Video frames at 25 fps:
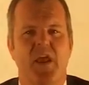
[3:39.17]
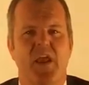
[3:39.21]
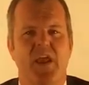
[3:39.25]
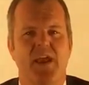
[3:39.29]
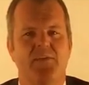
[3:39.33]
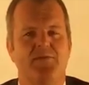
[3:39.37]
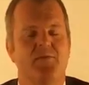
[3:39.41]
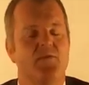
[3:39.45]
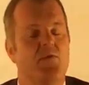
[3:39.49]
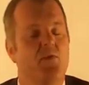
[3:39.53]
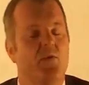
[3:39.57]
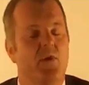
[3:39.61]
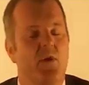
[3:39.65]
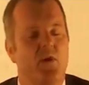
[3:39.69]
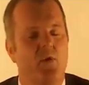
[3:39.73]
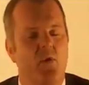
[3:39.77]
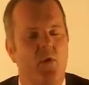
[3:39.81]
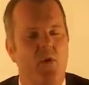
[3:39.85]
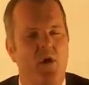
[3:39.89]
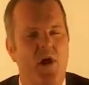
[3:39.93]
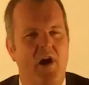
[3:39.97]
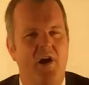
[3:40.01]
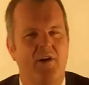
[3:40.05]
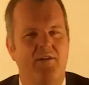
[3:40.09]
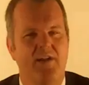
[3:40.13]
If you
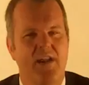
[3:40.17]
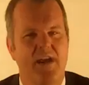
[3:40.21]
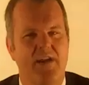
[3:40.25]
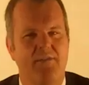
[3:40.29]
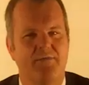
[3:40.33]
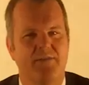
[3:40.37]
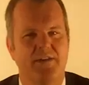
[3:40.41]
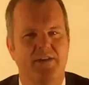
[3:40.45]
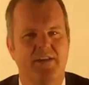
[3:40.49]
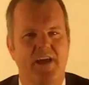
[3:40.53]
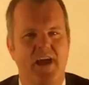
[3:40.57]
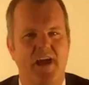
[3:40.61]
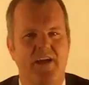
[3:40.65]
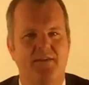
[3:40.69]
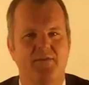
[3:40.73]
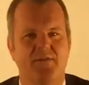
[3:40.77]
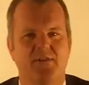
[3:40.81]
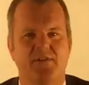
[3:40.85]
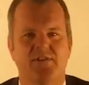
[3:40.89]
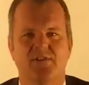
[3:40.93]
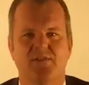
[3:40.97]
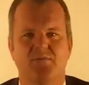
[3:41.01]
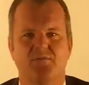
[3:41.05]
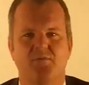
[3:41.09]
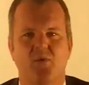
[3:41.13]
require an affidavit
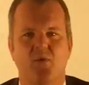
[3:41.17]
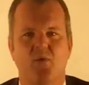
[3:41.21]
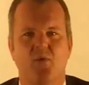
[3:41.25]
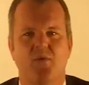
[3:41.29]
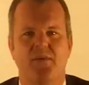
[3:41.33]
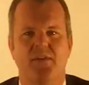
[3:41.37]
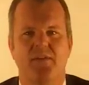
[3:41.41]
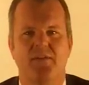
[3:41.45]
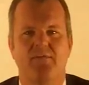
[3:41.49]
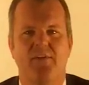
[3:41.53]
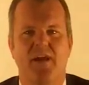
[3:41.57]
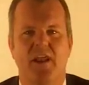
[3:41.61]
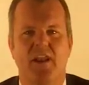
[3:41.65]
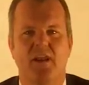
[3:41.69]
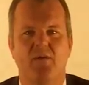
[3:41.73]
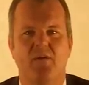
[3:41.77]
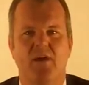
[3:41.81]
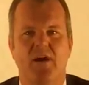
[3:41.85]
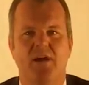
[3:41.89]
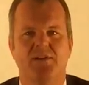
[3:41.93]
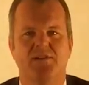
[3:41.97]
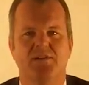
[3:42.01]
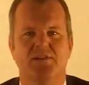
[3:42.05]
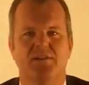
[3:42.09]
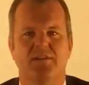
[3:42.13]
to support the
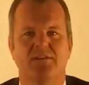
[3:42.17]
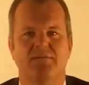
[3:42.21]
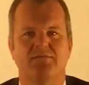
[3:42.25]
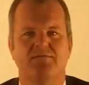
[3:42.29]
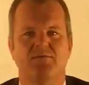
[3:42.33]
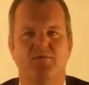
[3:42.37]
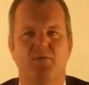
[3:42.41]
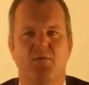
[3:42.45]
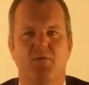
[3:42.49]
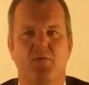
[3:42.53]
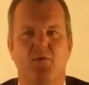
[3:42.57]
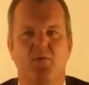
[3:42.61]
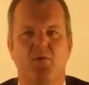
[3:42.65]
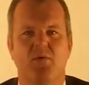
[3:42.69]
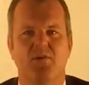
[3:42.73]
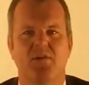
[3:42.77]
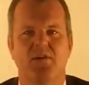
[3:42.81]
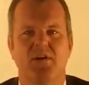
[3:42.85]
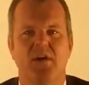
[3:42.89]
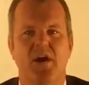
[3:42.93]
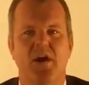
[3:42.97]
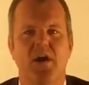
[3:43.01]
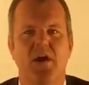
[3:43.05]
evaluation report,